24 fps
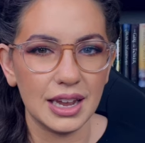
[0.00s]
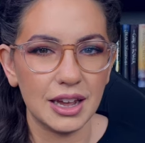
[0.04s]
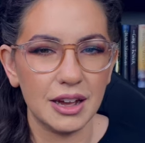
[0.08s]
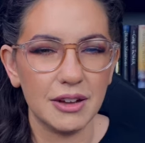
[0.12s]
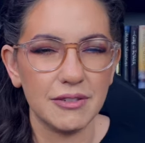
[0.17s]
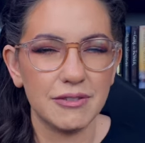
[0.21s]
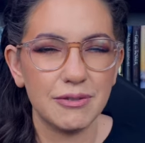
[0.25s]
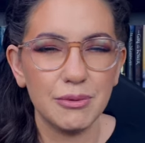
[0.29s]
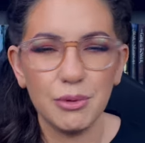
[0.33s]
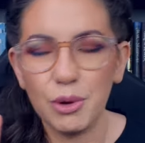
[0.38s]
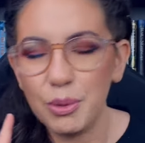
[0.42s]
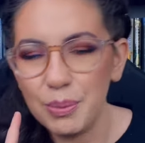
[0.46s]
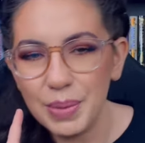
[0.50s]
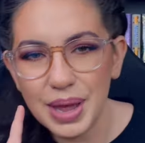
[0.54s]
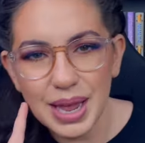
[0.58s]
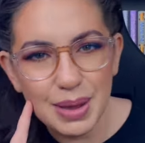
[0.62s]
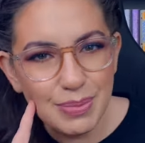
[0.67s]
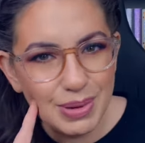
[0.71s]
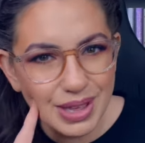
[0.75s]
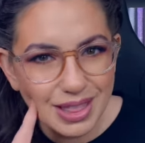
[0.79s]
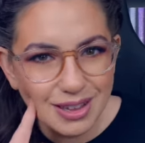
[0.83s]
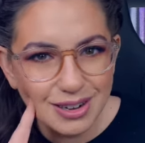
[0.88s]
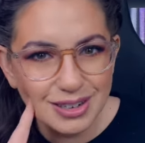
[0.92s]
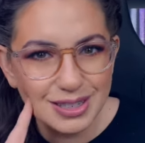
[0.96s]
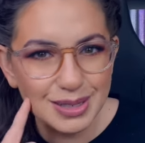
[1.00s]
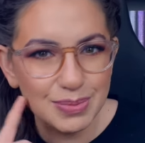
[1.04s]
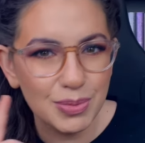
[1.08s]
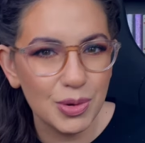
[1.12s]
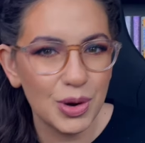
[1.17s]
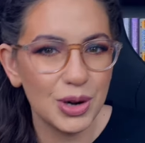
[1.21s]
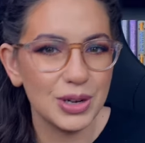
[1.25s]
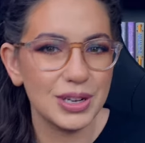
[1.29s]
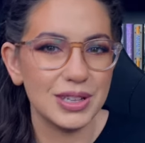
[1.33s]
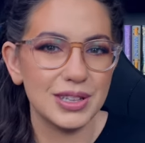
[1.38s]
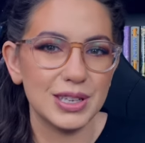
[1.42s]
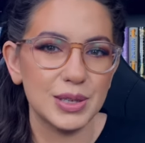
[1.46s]
of, well, maybe there's
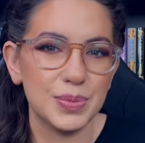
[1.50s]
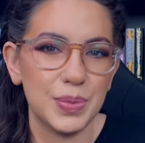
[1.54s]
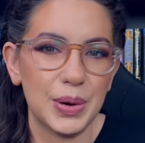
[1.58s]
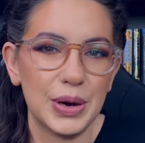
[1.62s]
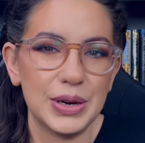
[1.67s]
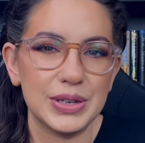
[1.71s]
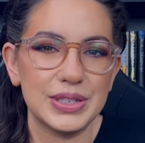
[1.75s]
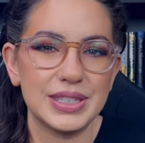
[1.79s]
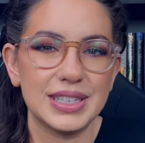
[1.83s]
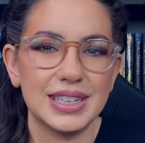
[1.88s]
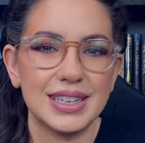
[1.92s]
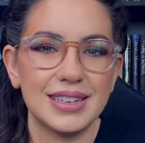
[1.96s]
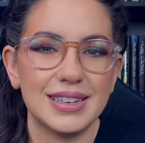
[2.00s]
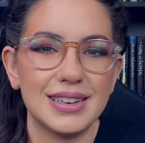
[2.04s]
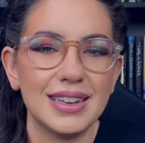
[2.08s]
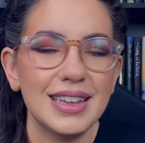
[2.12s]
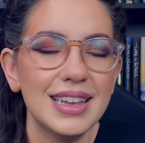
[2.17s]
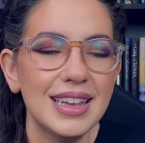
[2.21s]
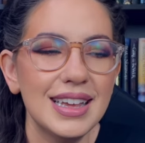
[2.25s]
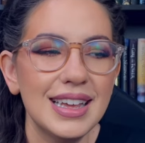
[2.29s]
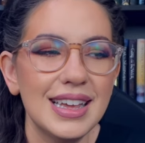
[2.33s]
more to this person.